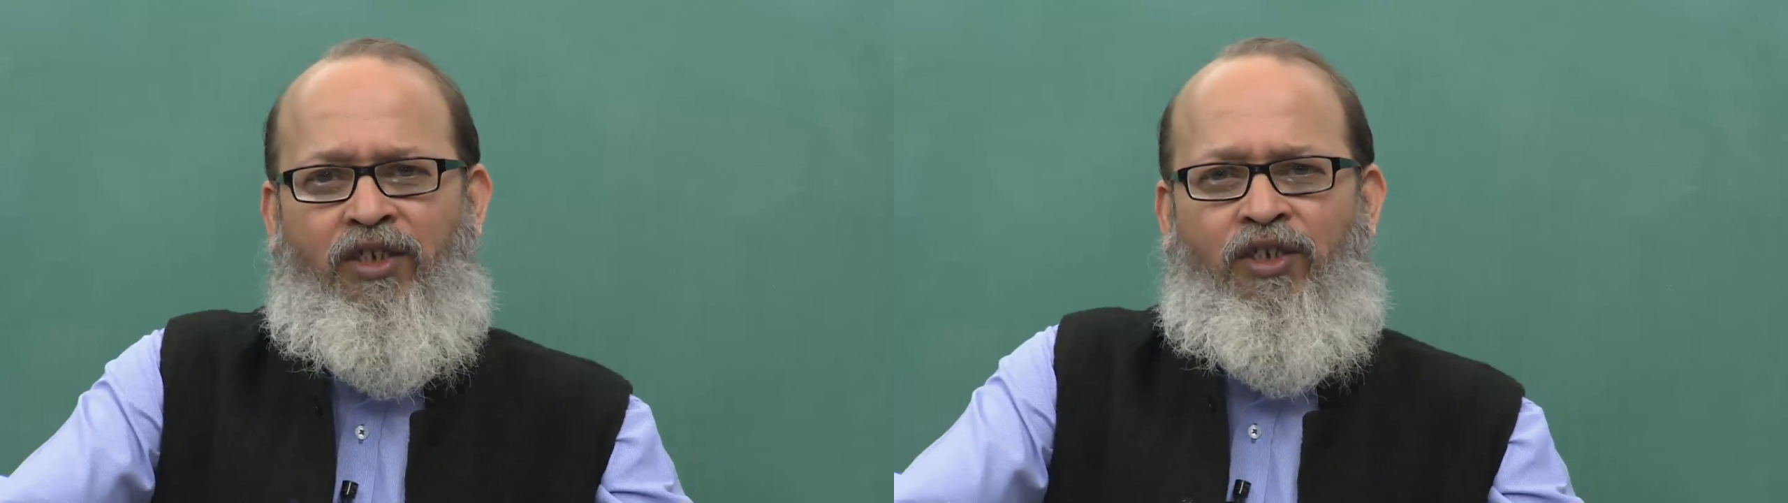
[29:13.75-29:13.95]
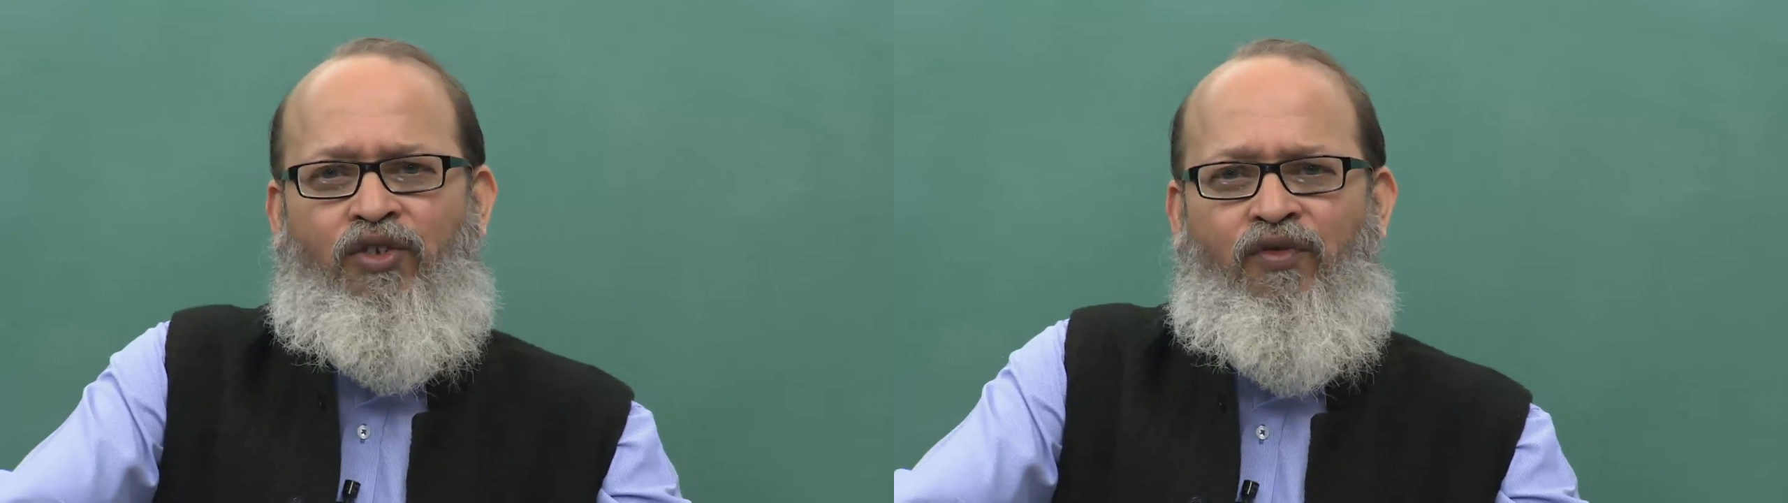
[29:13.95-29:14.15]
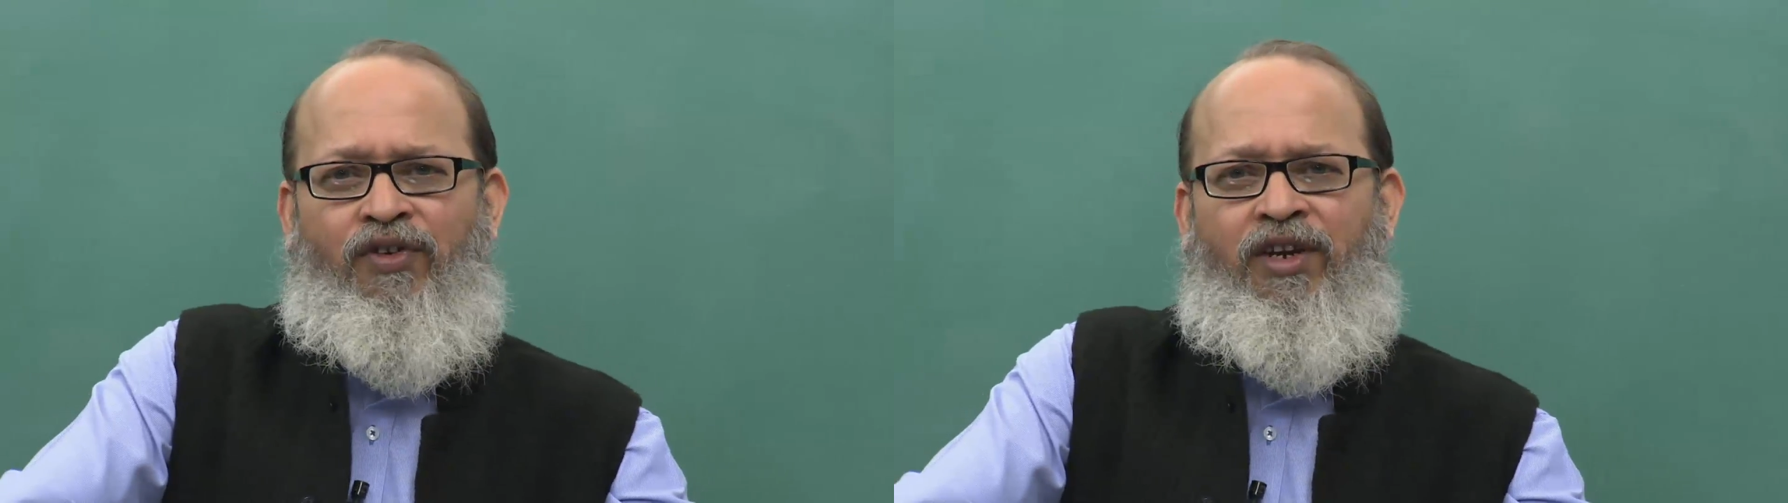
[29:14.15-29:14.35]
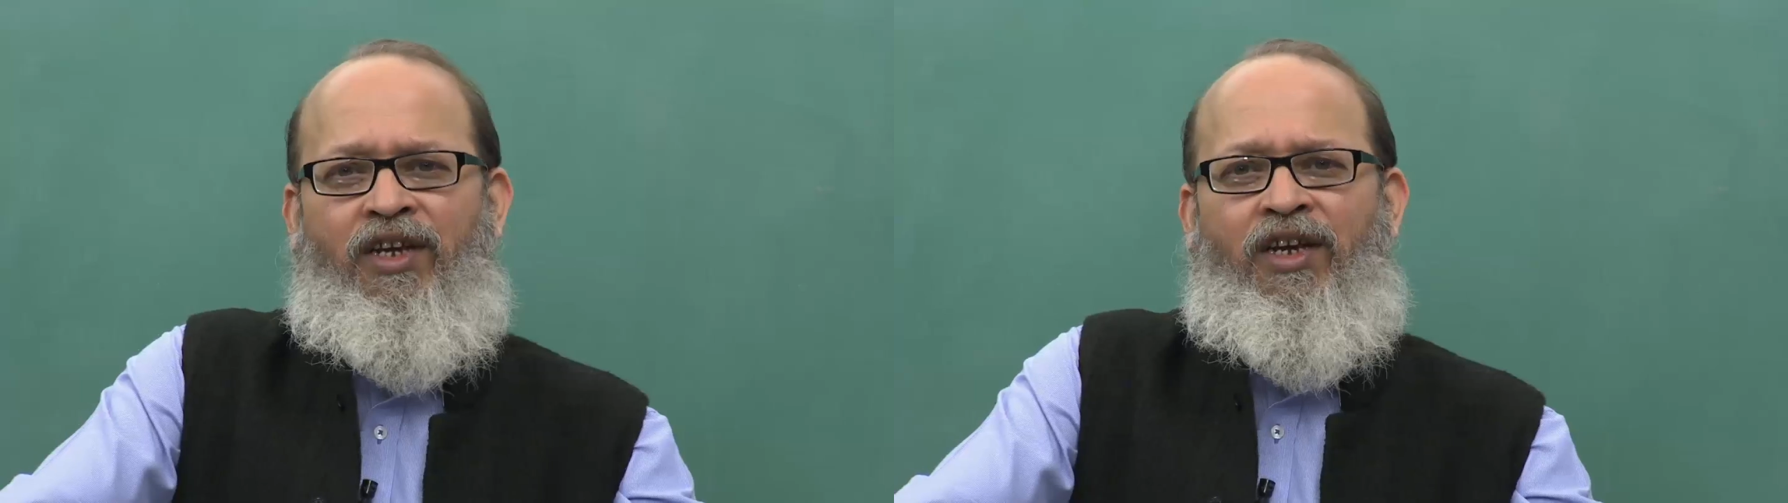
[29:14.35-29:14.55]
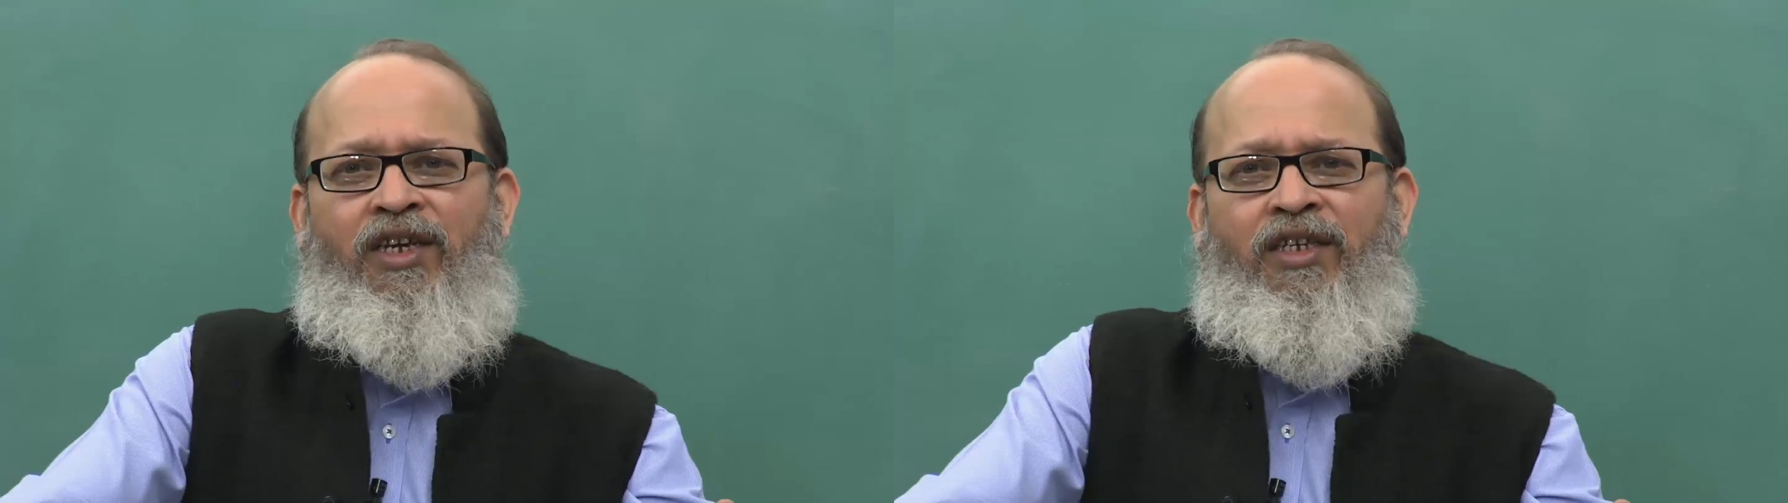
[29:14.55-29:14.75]

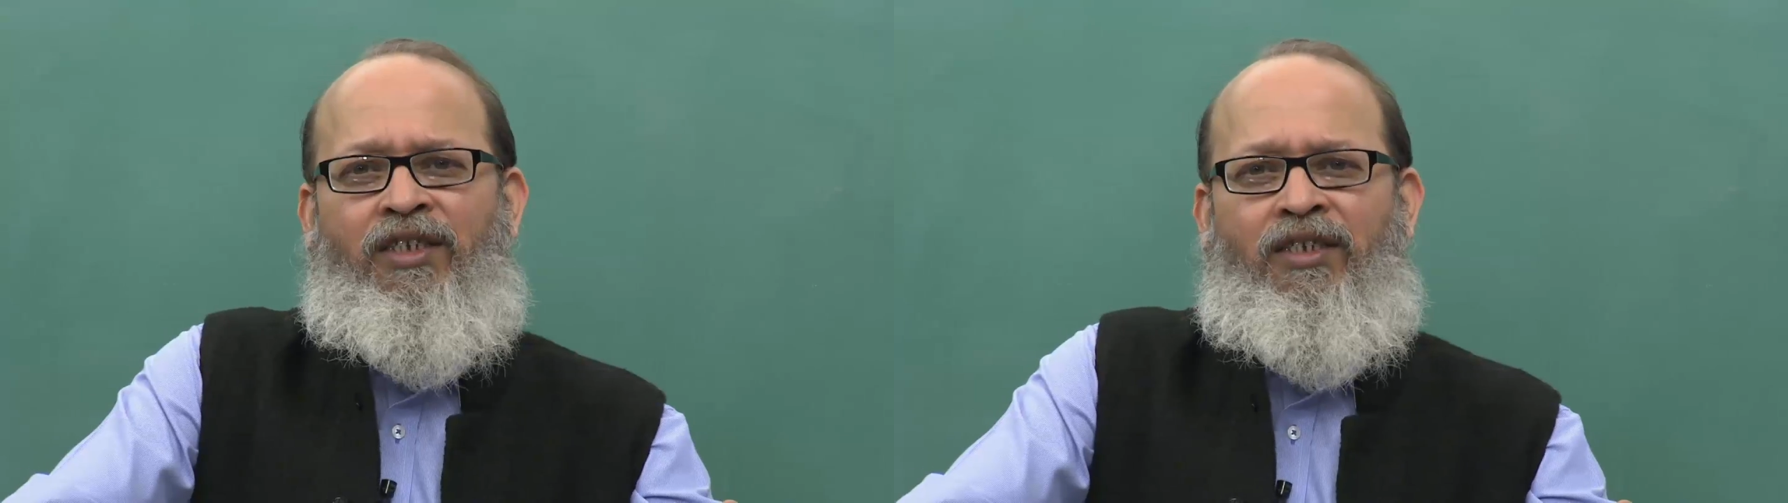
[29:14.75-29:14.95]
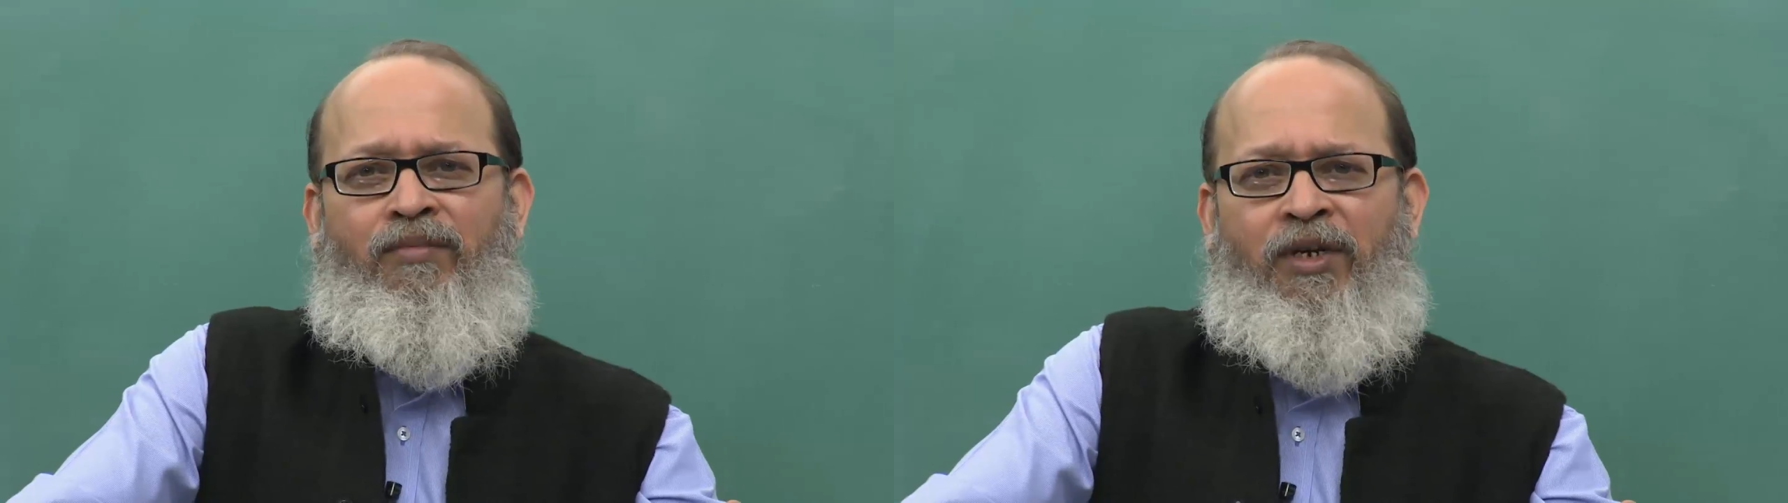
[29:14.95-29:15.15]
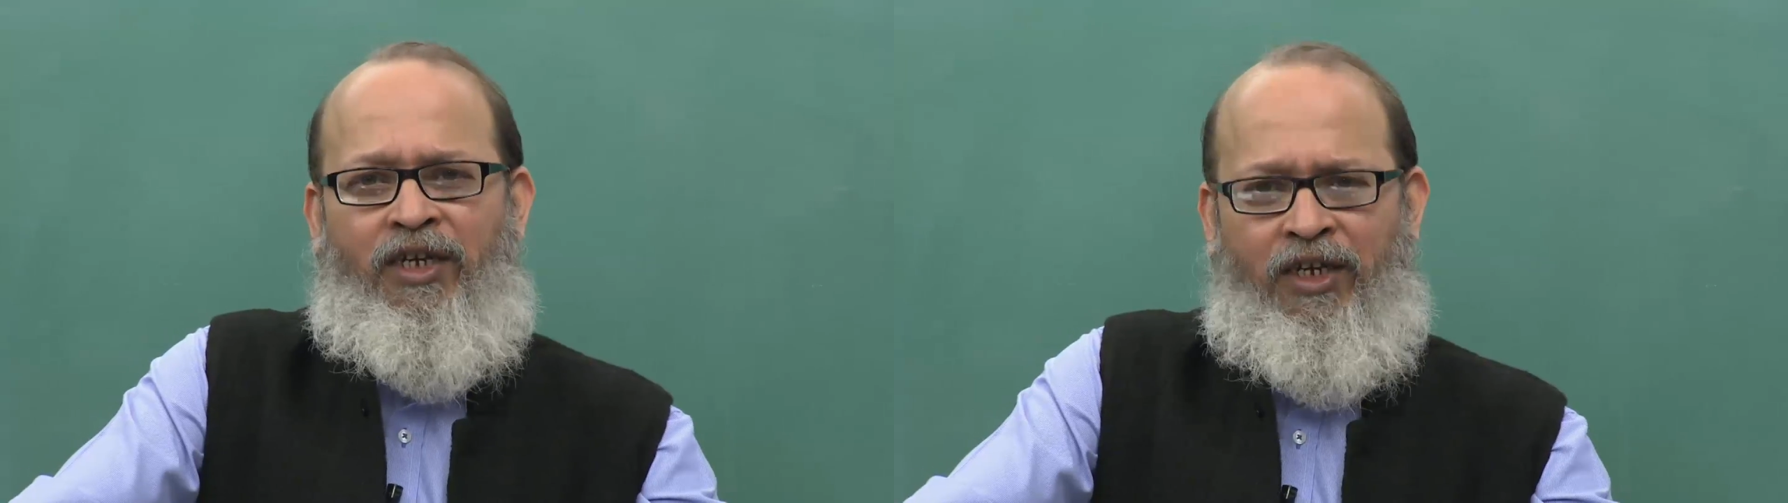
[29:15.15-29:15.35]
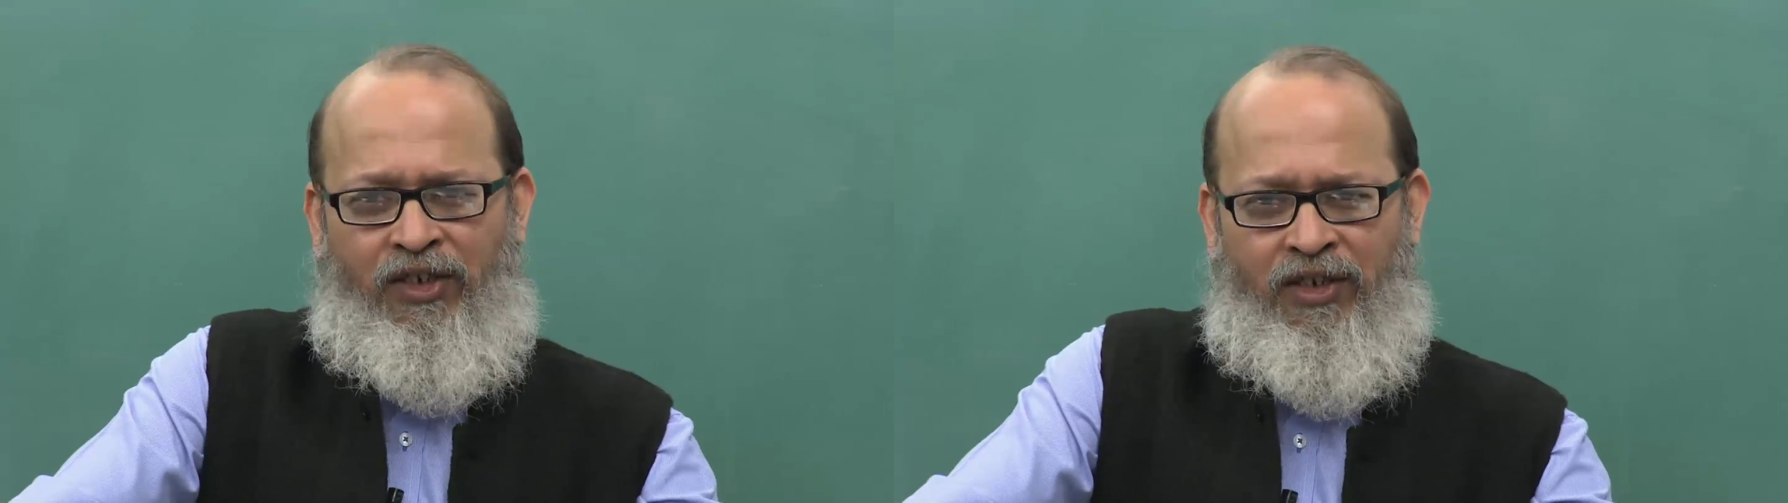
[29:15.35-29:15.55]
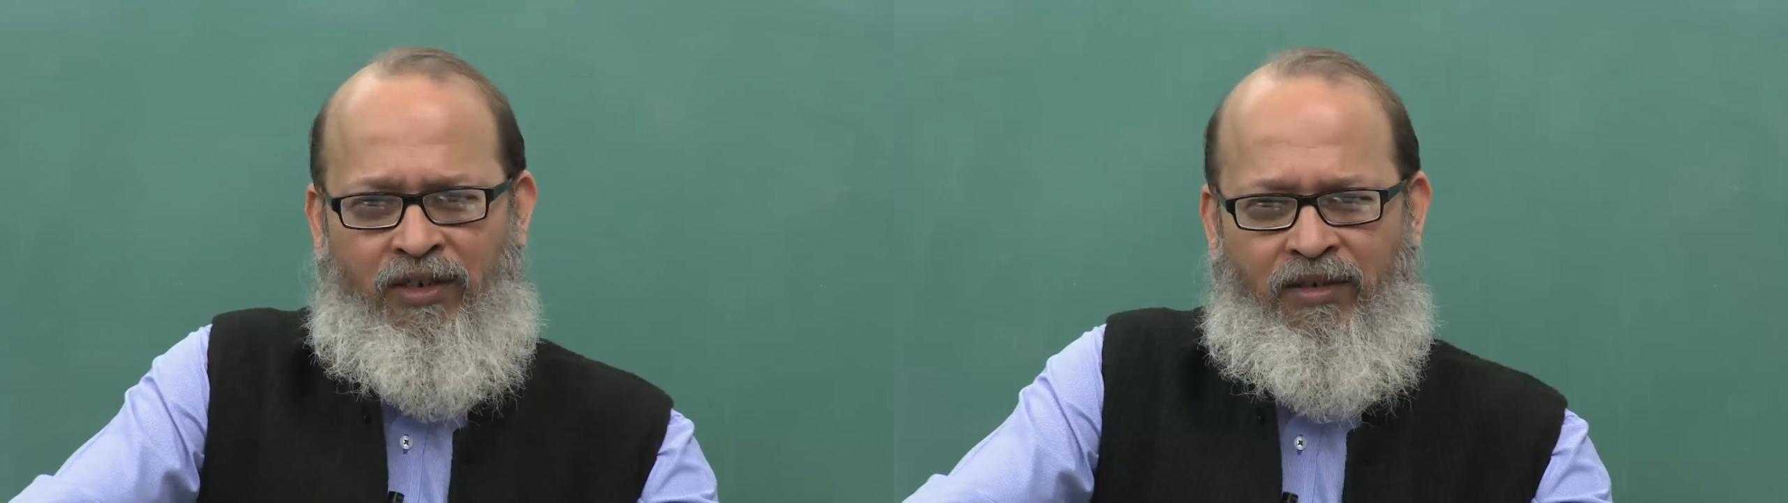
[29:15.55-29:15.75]
schizophrenia is
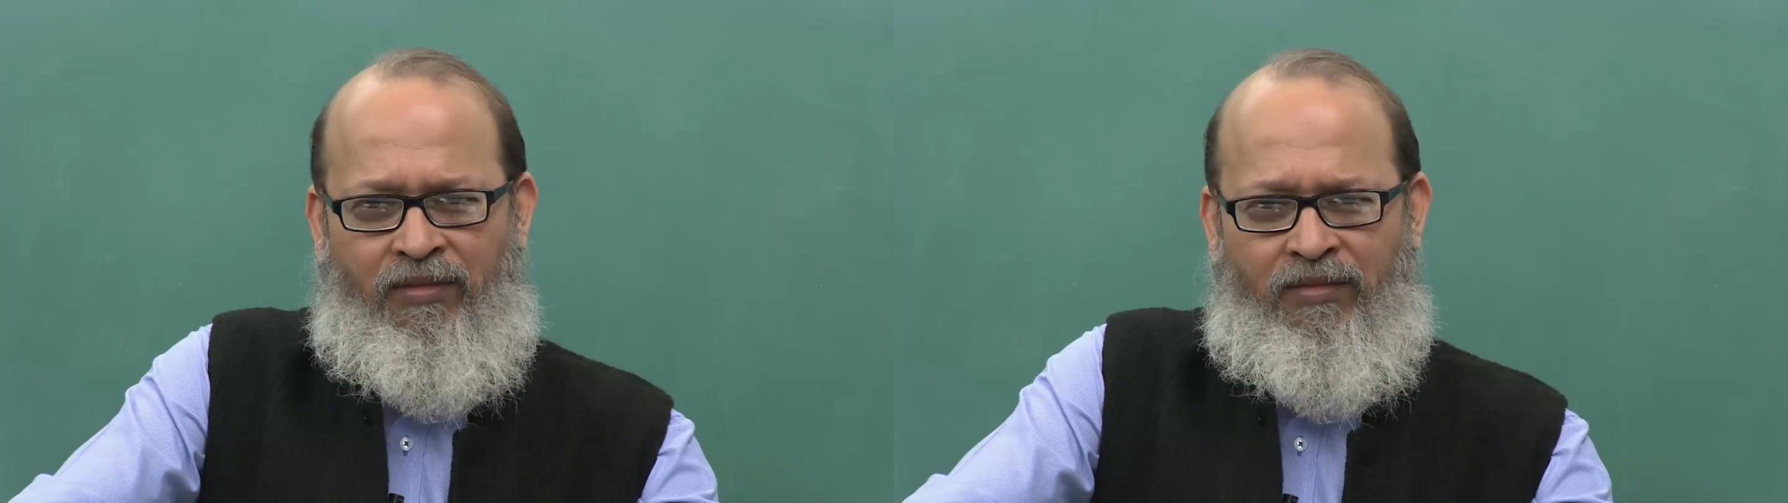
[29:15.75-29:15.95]
medication,